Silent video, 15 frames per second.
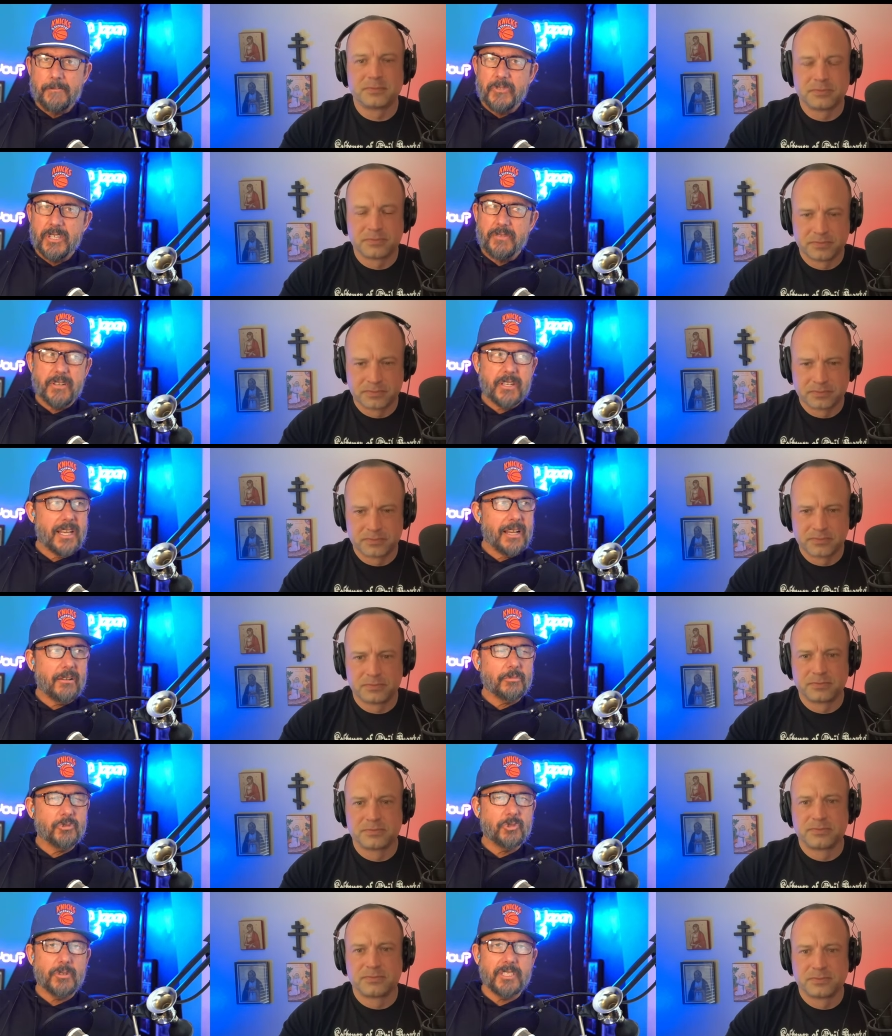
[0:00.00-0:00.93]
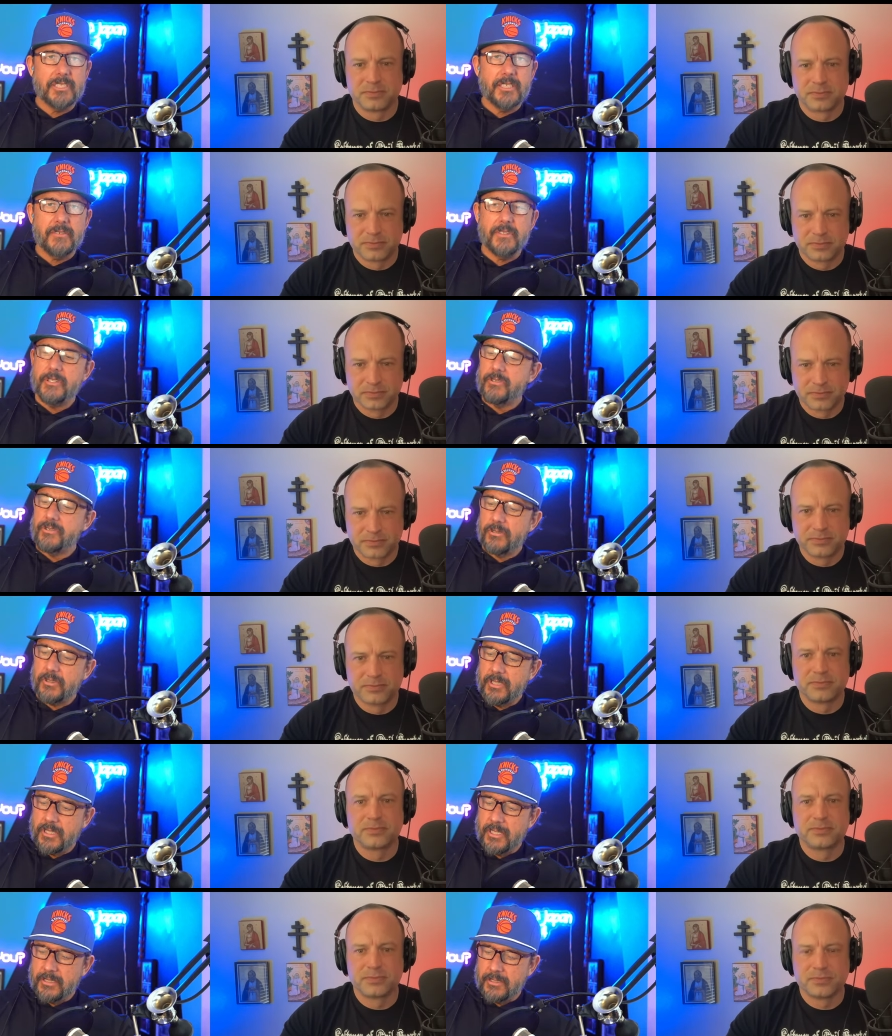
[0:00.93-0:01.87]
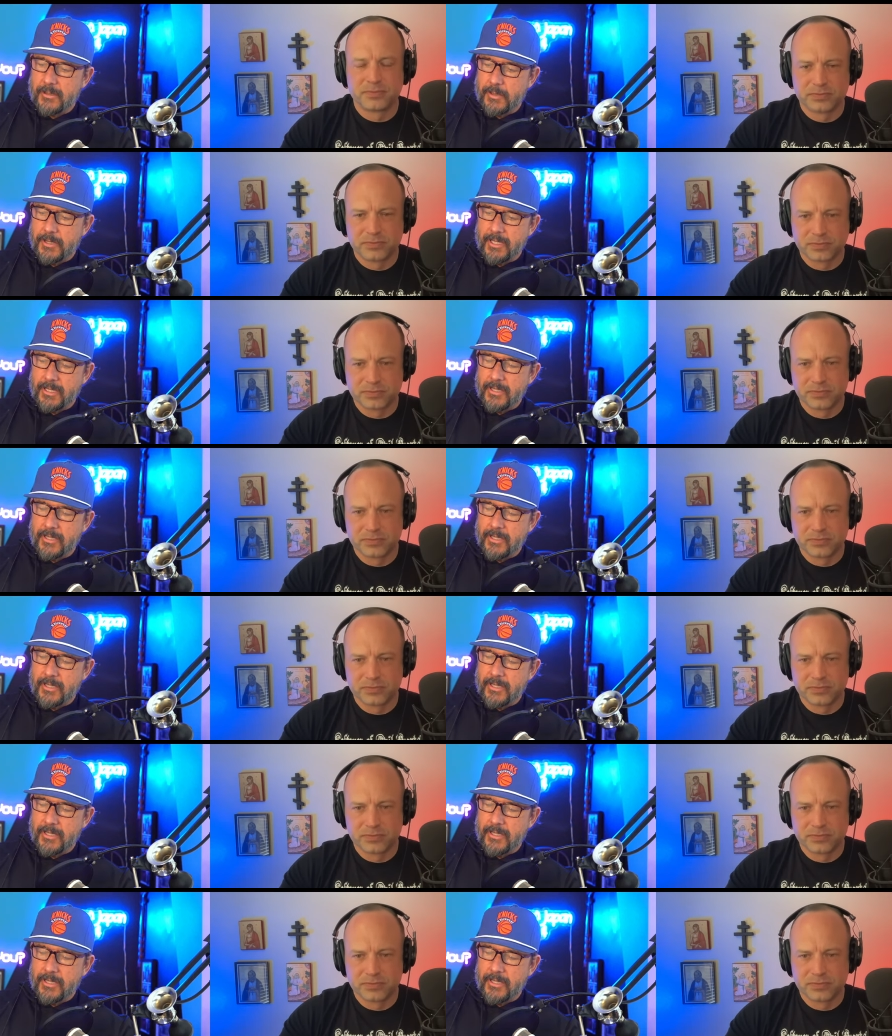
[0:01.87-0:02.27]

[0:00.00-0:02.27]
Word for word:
Speaker 1: Even now I'm 27 years orthodox. I'll be